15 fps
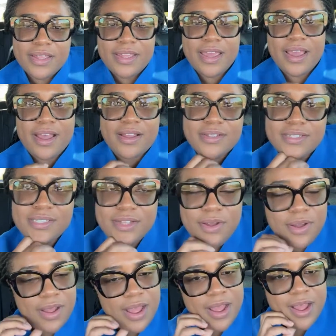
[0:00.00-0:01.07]
Yeah,
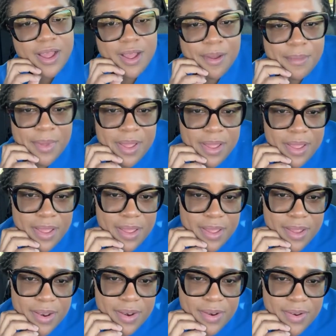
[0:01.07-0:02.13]
so...
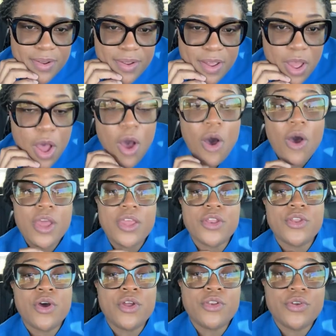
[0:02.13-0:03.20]

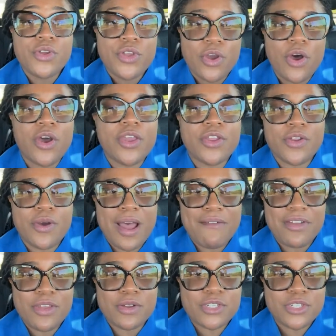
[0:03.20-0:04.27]
you don't have
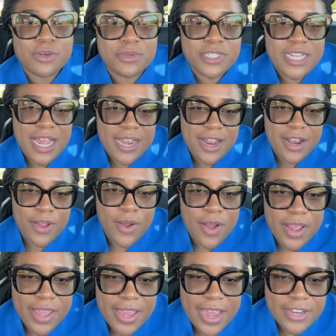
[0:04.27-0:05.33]
a YouTube
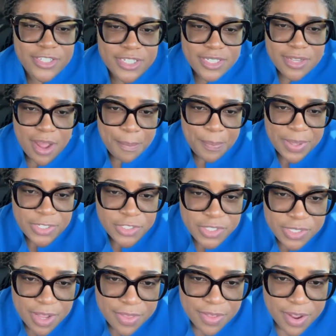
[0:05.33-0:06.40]
channel. Okay, I just saw a picture,
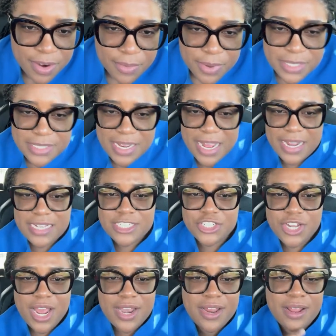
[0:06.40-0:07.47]
so I thought it was like a
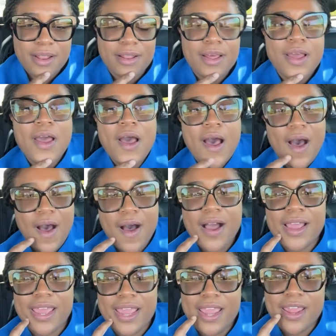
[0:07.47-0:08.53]
channel.
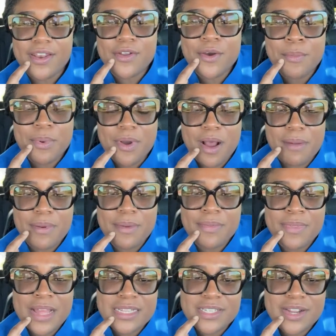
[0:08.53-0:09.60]
Okay, no
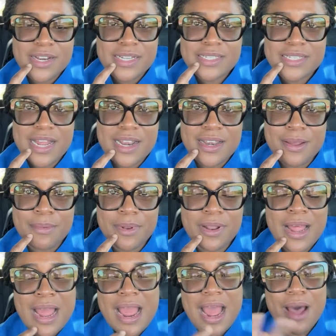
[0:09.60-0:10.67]
problem. That's
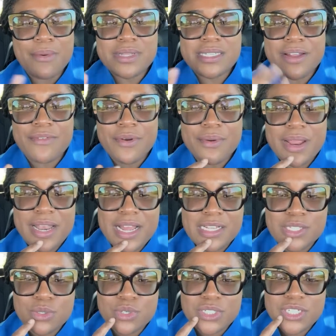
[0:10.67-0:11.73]
understandable. I was never really
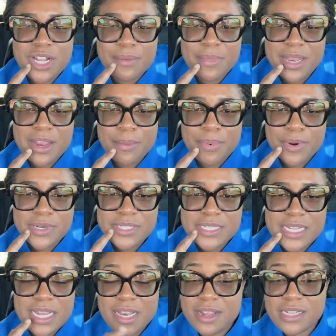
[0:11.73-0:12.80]
a social media
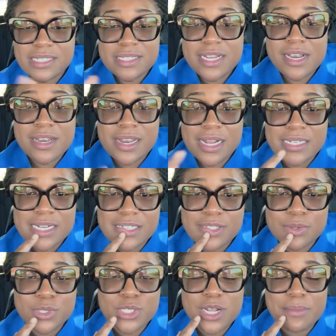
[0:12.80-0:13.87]
person either. Still not a
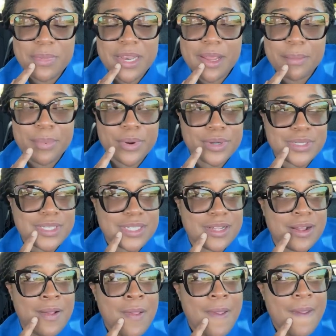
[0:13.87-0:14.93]
social media
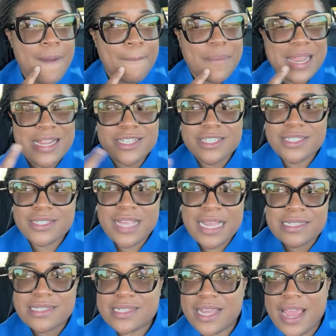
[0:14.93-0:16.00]
person. But I just,
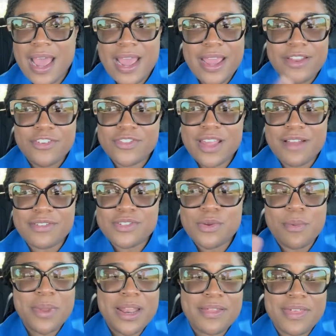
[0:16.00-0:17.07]
as I say, I just have
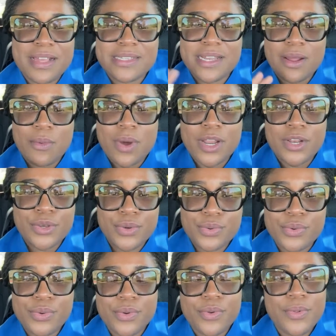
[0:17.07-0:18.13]
so many things that I want to
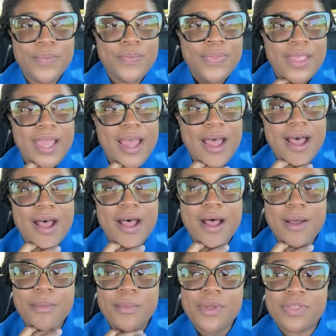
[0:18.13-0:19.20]
do
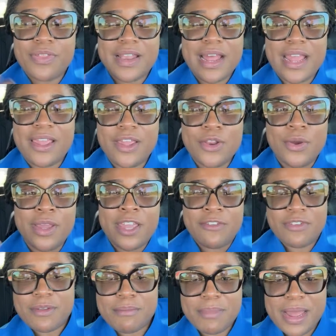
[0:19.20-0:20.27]
with, like, you know,
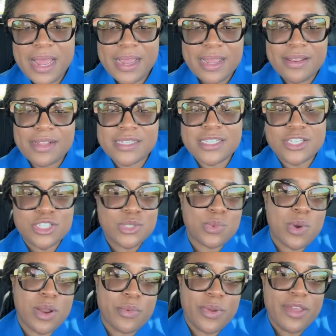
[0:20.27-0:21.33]
giving back. And this is just
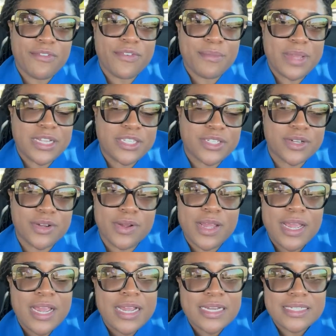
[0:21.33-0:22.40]
one way for me to
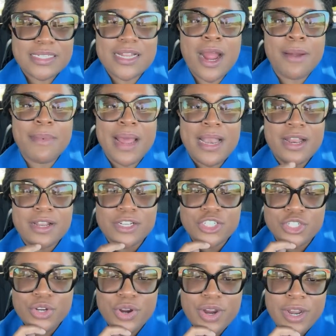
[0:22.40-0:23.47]
start my little
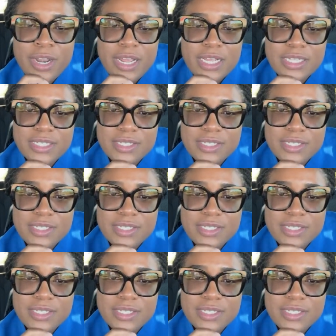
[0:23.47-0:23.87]
journey.